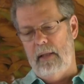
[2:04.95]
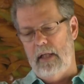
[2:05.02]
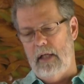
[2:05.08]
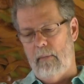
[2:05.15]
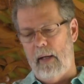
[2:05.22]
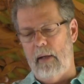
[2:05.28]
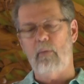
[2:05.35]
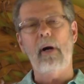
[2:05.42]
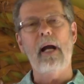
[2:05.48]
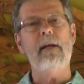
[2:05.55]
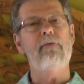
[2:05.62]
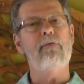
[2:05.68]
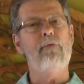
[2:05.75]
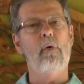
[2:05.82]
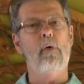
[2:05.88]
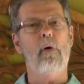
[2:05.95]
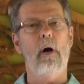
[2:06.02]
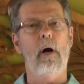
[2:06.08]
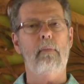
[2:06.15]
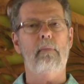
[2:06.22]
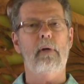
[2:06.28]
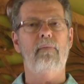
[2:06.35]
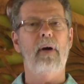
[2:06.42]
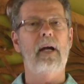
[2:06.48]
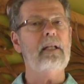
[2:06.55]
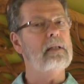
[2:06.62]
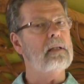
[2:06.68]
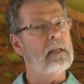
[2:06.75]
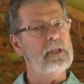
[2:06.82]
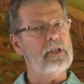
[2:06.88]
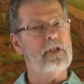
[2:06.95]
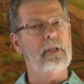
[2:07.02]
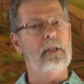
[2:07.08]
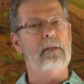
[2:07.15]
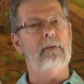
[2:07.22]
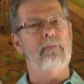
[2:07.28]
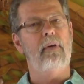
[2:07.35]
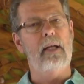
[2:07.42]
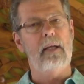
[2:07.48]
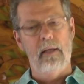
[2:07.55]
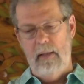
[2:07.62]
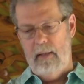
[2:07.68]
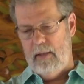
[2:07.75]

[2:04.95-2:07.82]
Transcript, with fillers: you know, my right forearm, if I touched it, if I